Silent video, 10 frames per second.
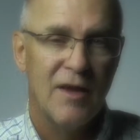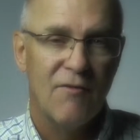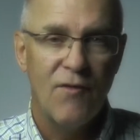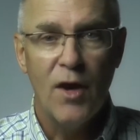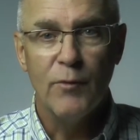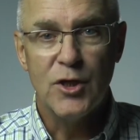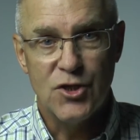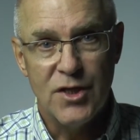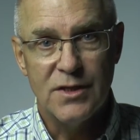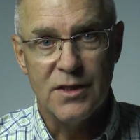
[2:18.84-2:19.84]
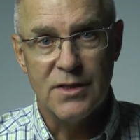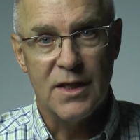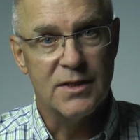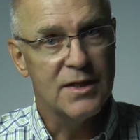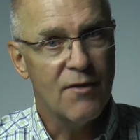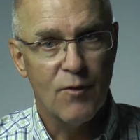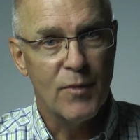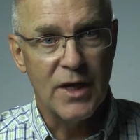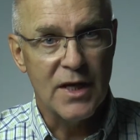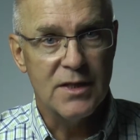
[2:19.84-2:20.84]
Following Jesus has never
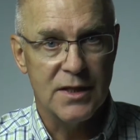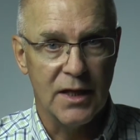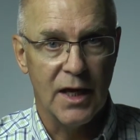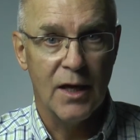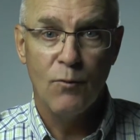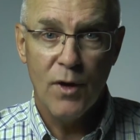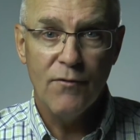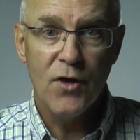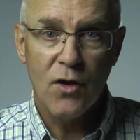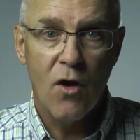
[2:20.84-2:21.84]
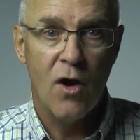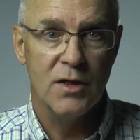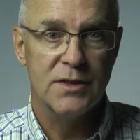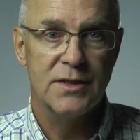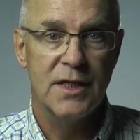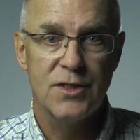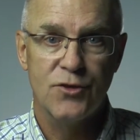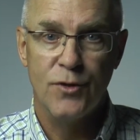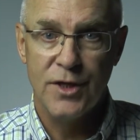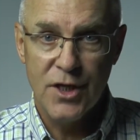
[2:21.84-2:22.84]
been easy, and one of the costs has
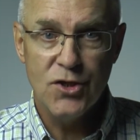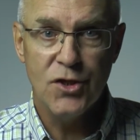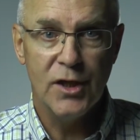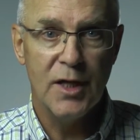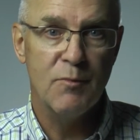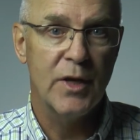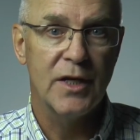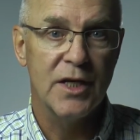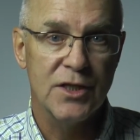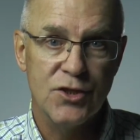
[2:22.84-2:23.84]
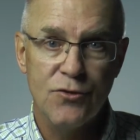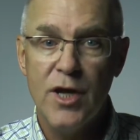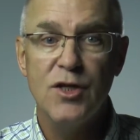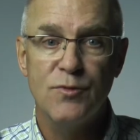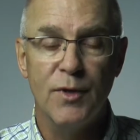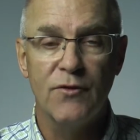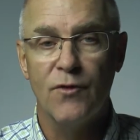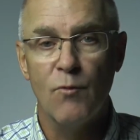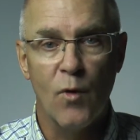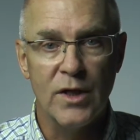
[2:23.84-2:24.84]
traditionally been estrangement
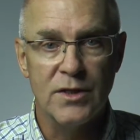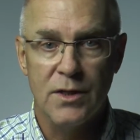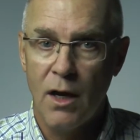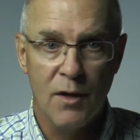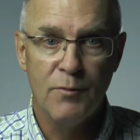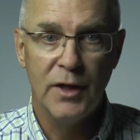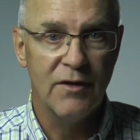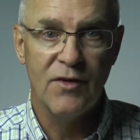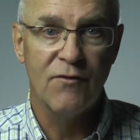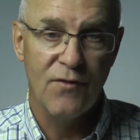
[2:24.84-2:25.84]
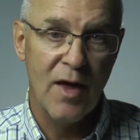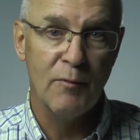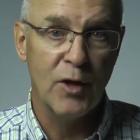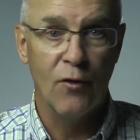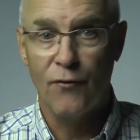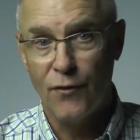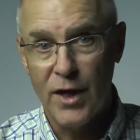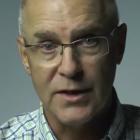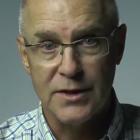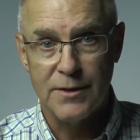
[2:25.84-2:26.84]
from one's unbelieving family or
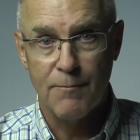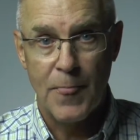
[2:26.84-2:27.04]
friends.